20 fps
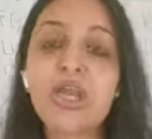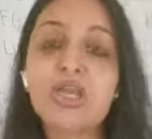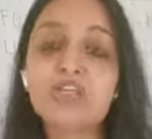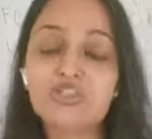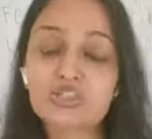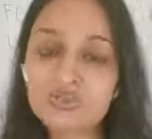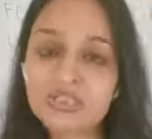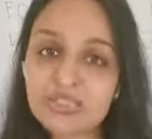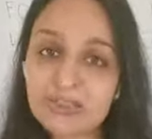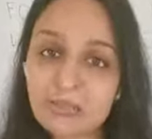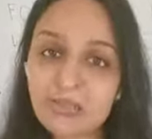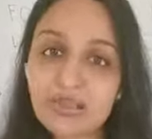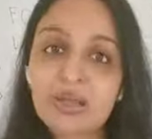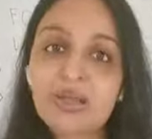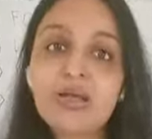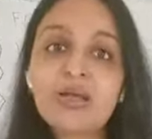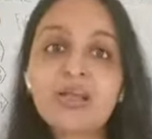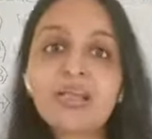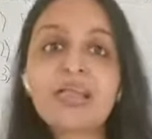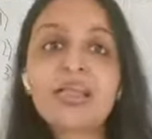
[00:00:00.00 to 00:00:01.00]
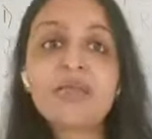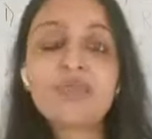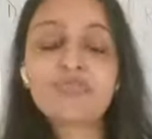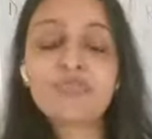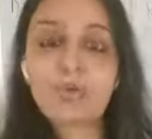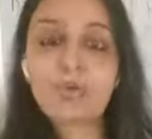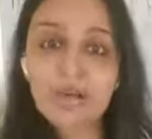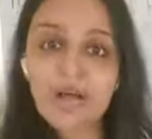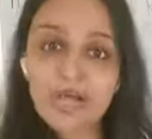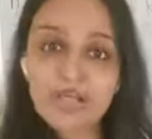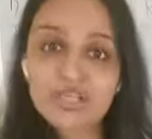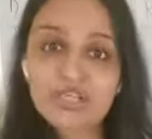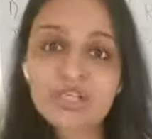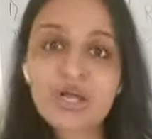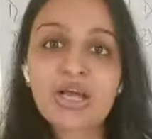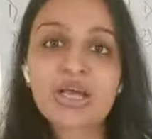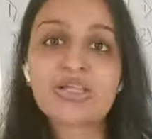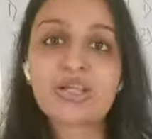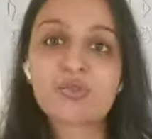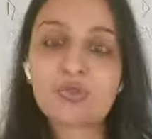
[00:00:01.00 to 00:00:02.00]
So similarly for
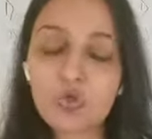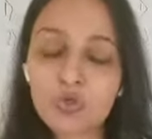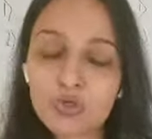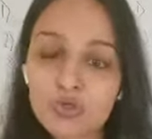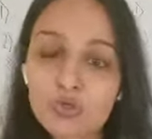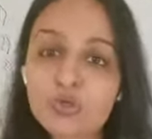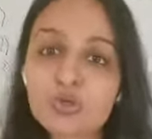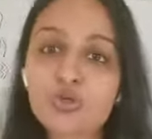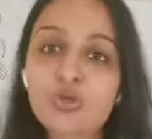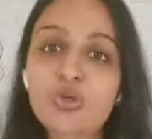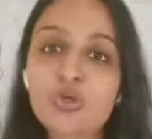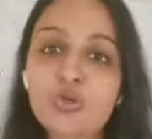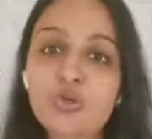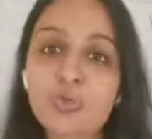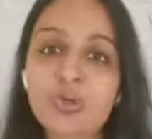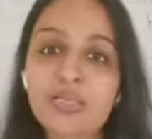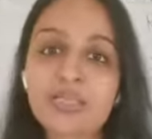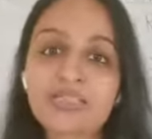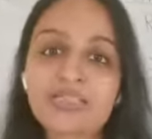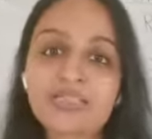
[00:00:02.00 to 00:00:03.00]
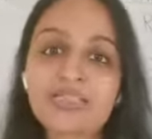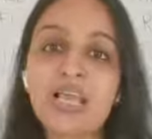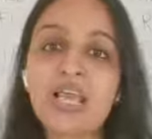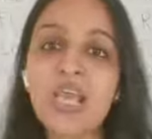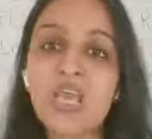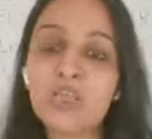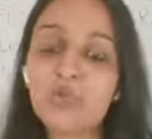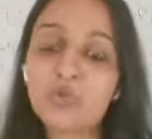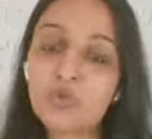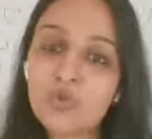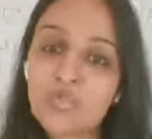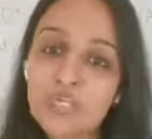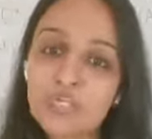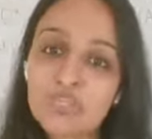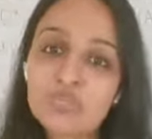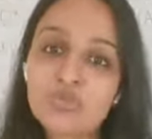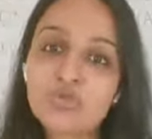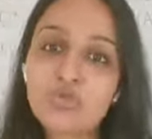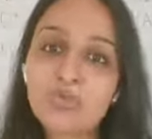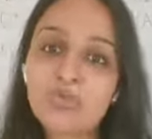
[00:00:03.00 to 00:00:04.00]
bajra, then what you should do is, you
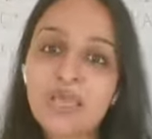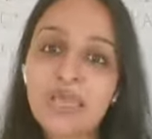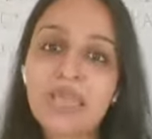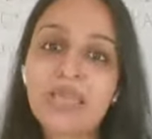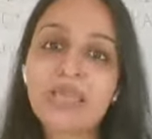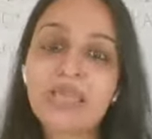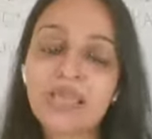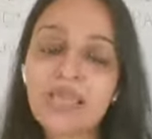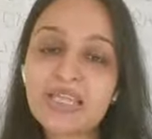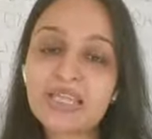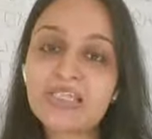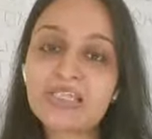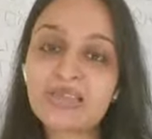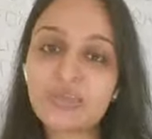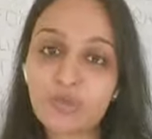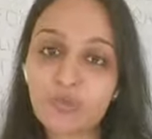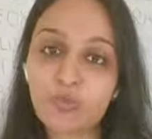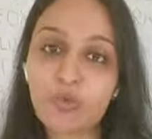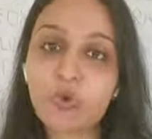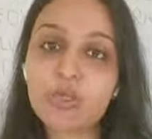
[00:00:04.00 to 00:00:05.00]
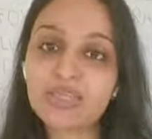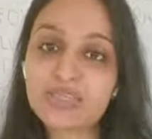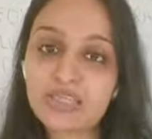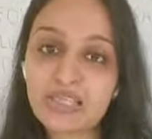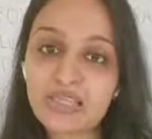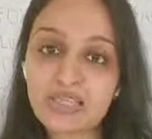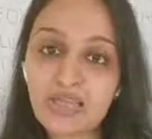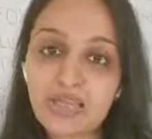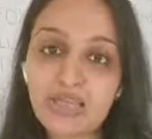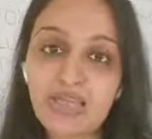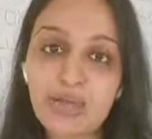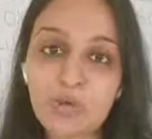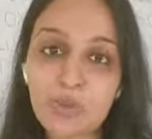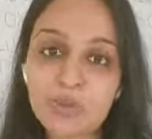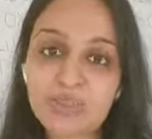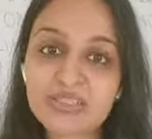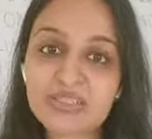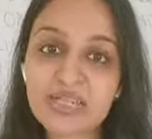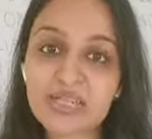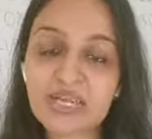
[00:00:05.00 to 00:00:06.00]
need to make it, what is a dalia,
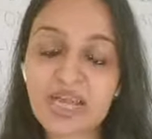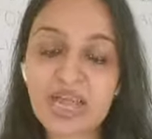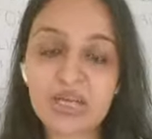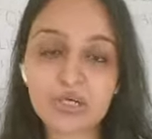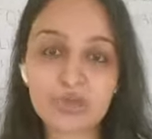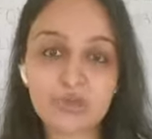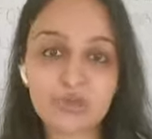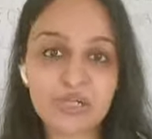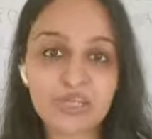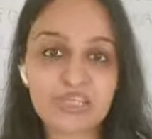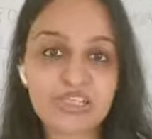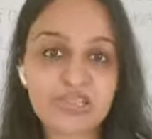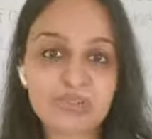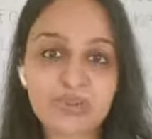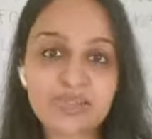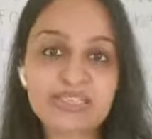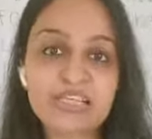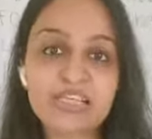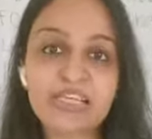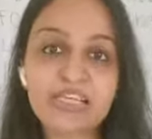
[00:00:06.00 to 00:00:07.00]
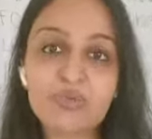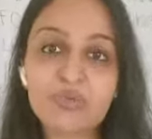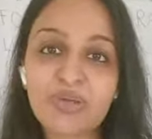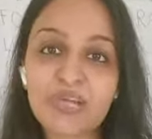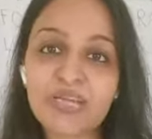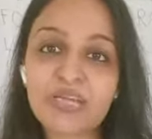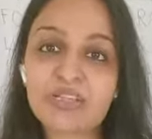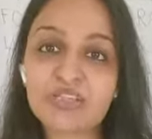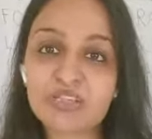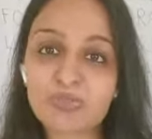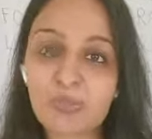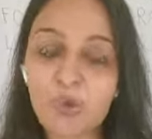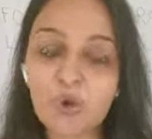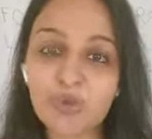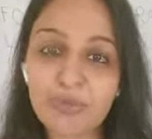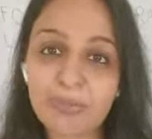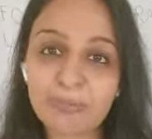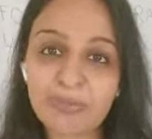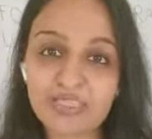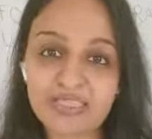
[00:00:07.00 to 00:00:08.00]
what is a cracked wheat? It's basically wheat in
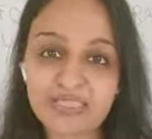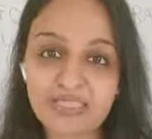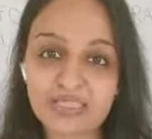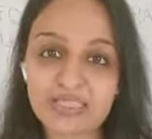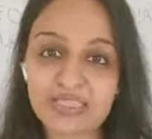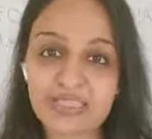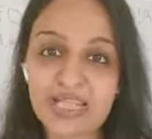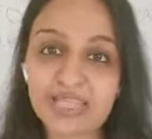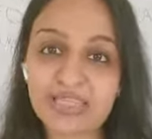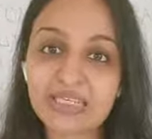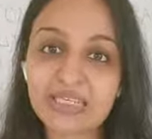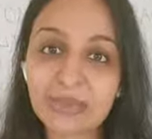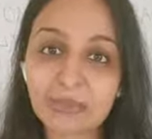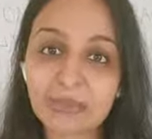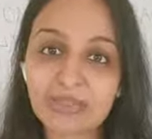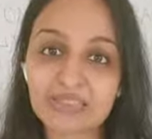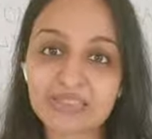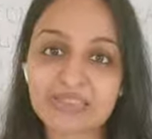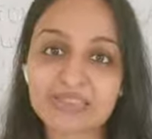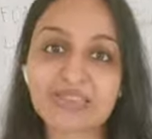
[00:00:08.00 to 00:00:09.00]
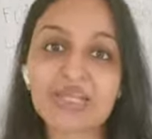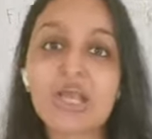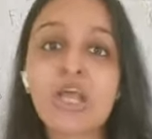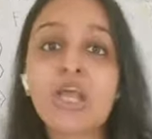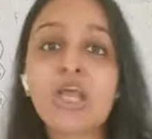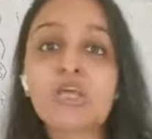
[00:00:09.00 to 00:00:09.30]
smaller pieces, tiny bits.